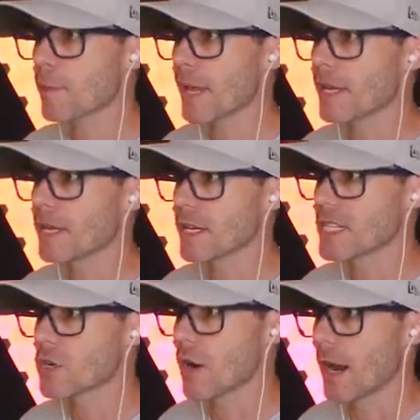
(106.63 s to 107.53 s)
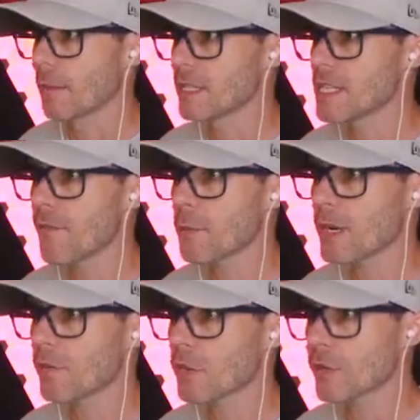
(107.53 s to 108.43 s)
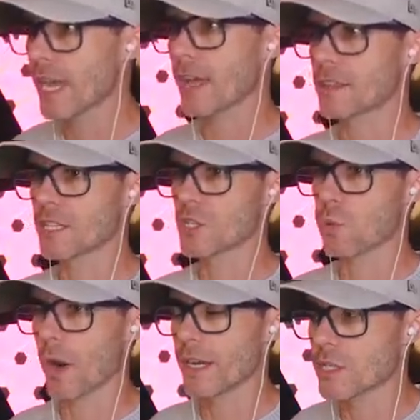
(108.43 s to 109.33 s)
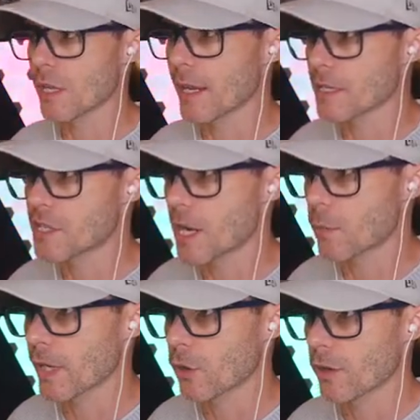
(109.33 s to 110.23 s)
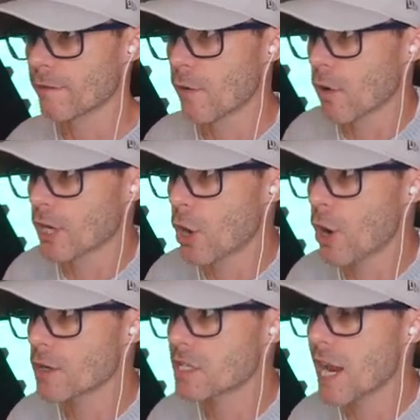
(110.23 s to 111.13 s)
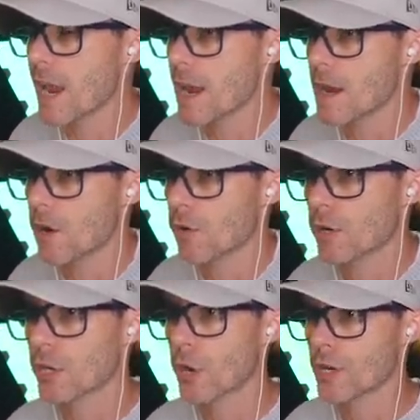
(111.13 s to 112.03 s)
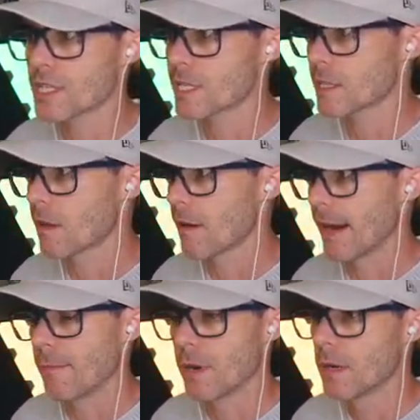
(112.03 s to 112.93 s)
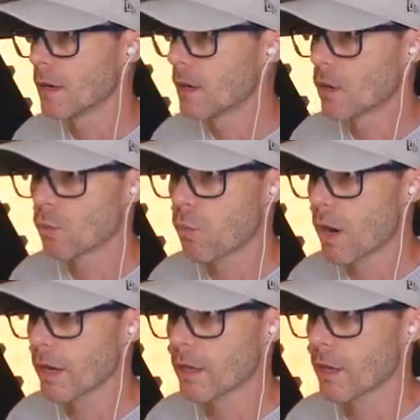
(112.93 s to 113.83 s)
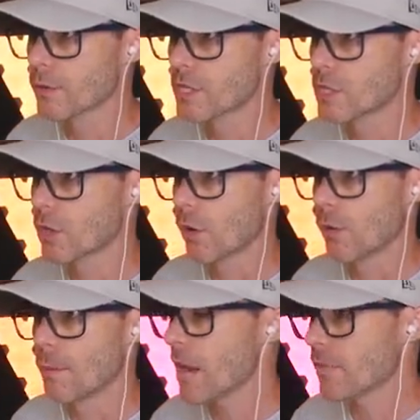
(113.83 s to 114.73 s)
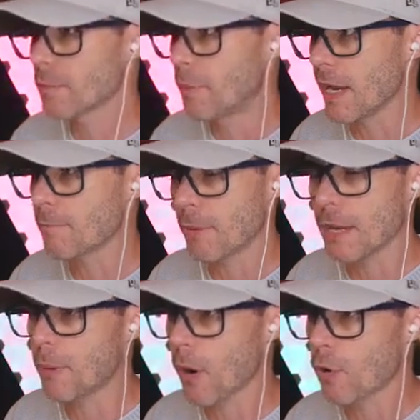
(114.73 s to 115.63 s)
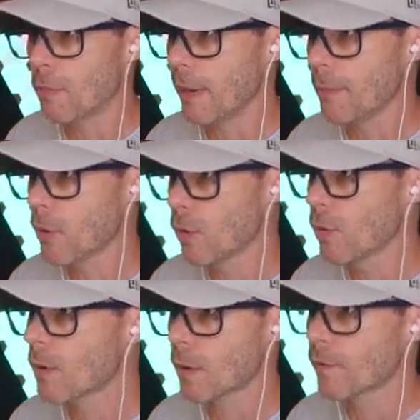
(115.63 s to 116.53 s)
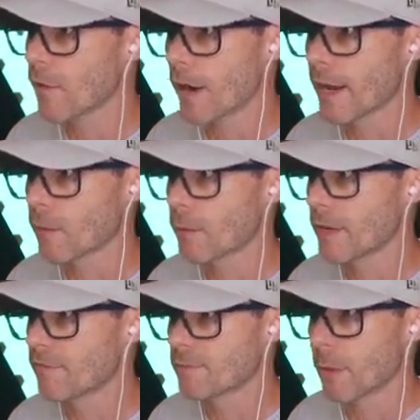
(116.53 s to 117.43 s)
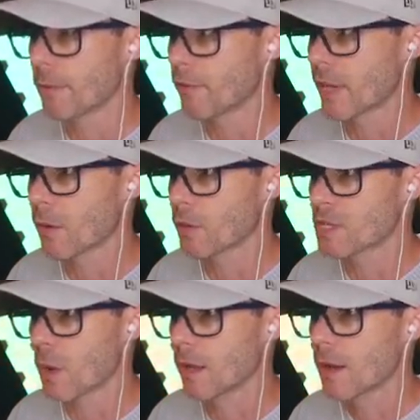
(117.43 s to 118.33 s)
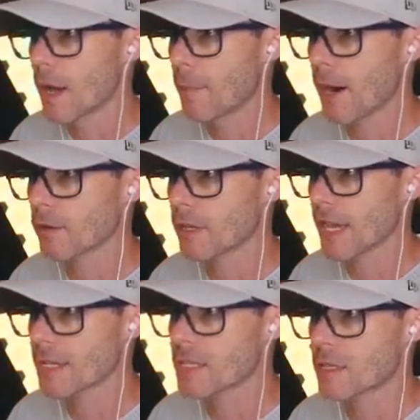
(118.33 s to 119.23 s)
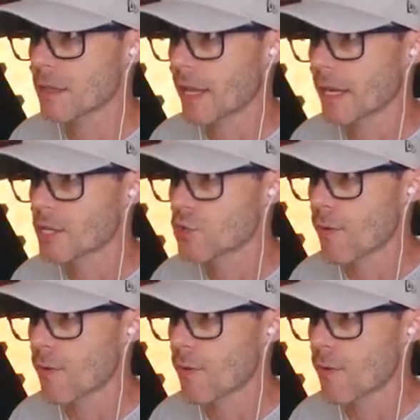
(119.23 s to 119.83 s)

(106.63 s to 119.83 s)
blanket time. Let's have a bit of a look out this way. So like I said, we're looking for a cursed hen or a cursed slime. One of those two. And the Beepu, we'll find out when we find that one as well. Apparently that's like as